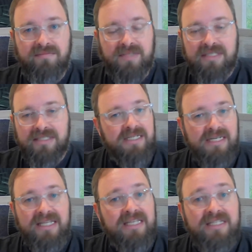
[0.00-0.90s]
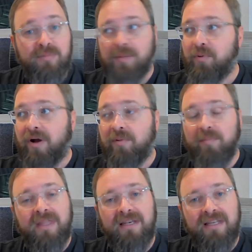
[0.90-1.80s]
this didn't need to be a problem
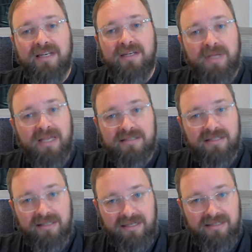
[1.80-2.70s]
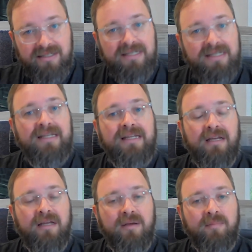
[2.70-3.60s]
that needed to be escalated.
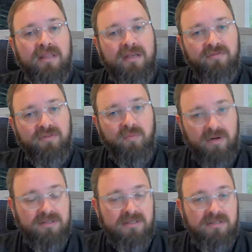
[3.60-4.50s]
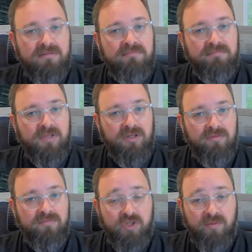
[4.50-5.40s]
Um, yes. And that if you want to, you know,
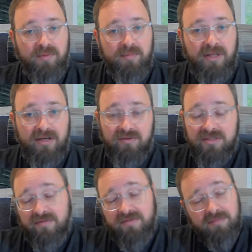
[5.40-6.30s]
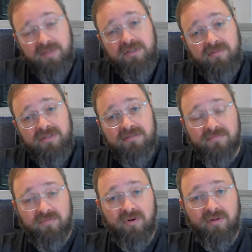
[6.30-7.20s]
show people how to do stuff, sometimes you have to
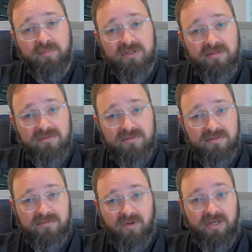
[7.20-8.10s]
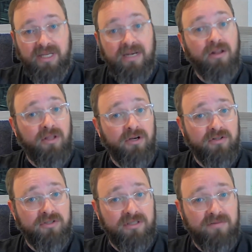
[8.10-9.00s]
roll up your sleeves and, or get on longer yeah.
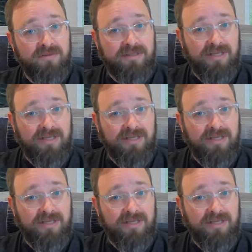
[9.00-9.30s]
sleeves, as the